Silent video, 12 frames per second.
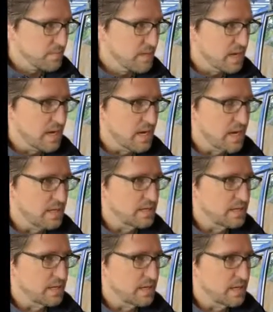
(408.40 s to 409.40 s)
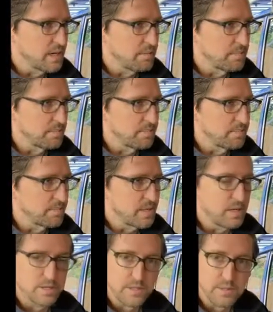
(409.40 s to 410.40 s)
And
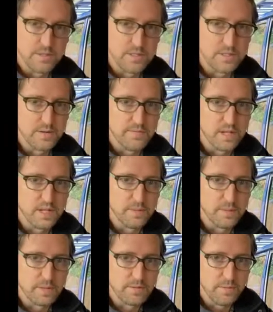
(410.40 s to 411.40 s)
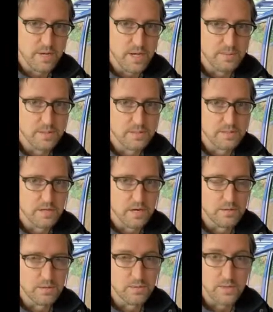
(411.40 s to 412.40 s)
the stuff I liked about the 3M, it's not
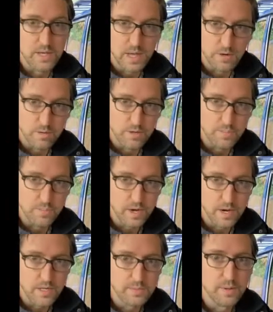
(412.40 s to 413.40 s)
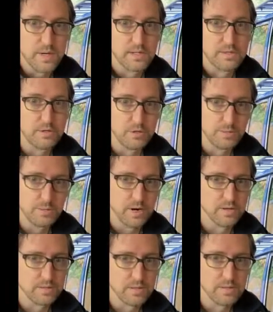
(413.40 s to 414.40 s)
only a really high-quality product, but it's a
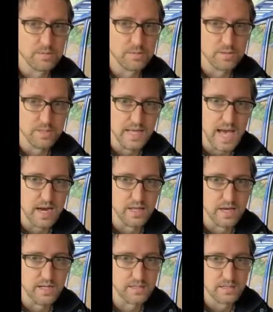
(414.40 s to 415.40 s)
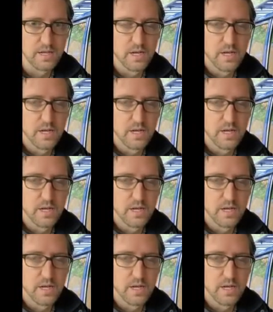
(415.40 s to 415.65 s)
two-part system, so it's catalyzed.